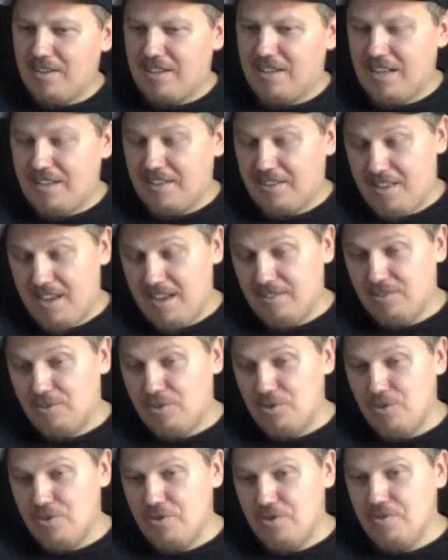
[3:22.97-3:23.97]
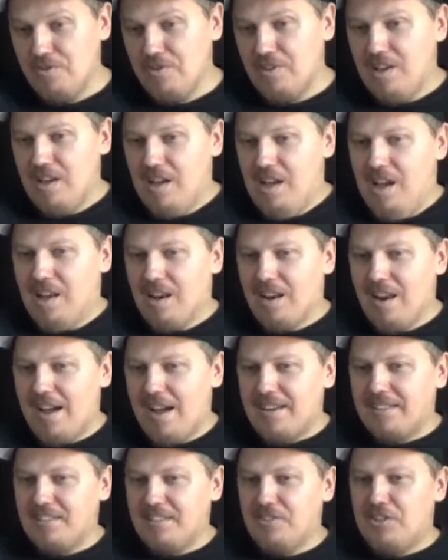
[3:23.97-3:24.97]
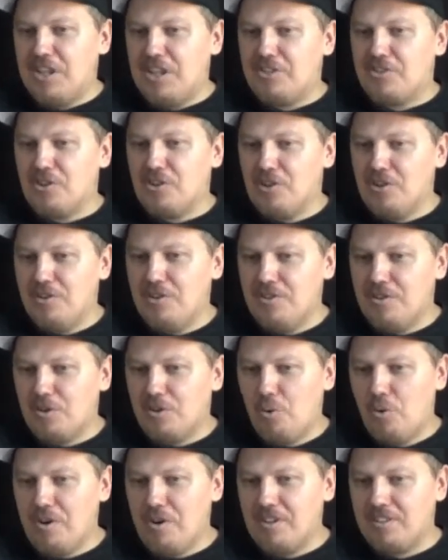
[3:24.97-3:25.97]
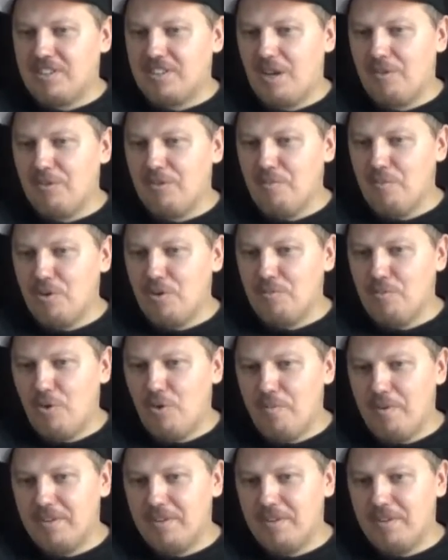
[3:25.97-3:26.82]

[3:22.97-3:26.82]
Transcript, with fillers: can tend to like the digital recording sound a bit more.